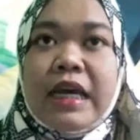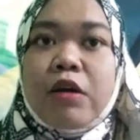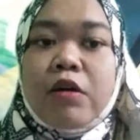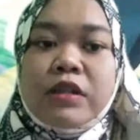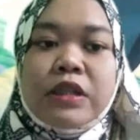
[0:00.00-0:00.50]

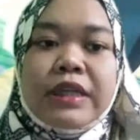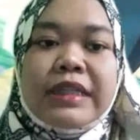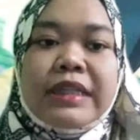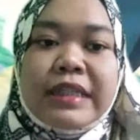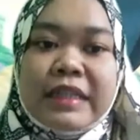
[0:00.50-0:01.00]
also
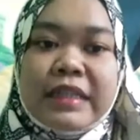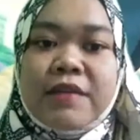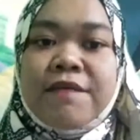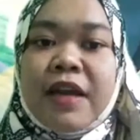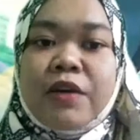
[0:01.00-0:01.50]
assist the
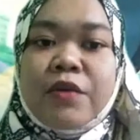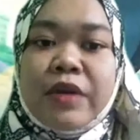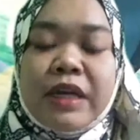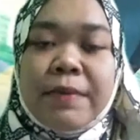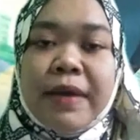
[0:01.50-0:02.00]
flight crew
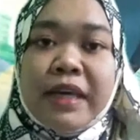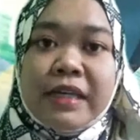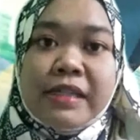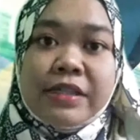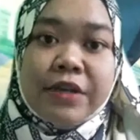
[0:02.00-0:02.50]
in making
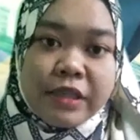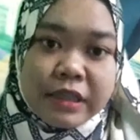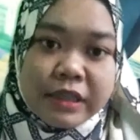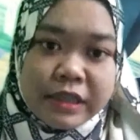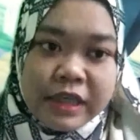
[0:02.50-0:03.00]

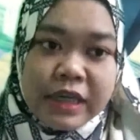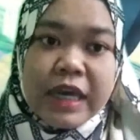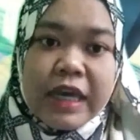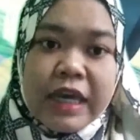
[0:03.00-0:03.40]
strategic